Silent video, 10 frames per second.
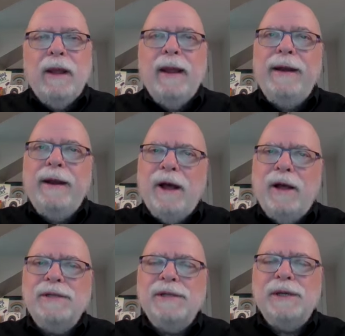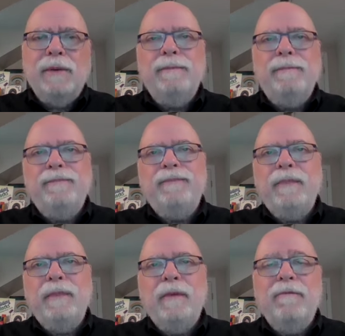And also,
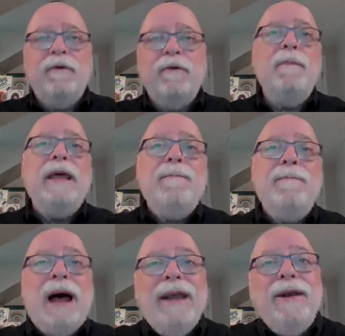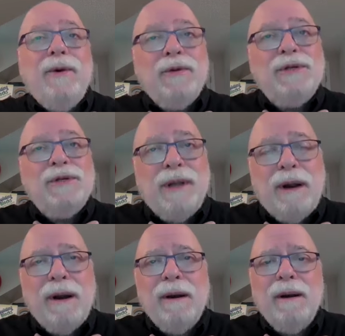for me, my North
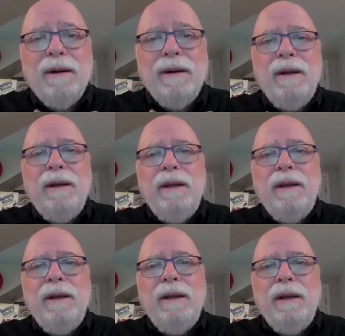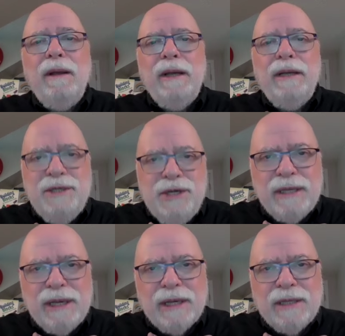Star is
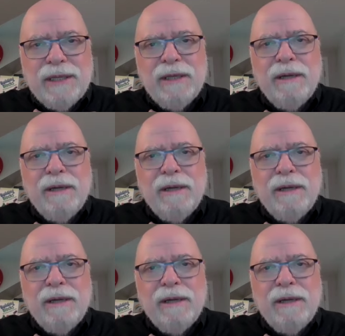Jesus.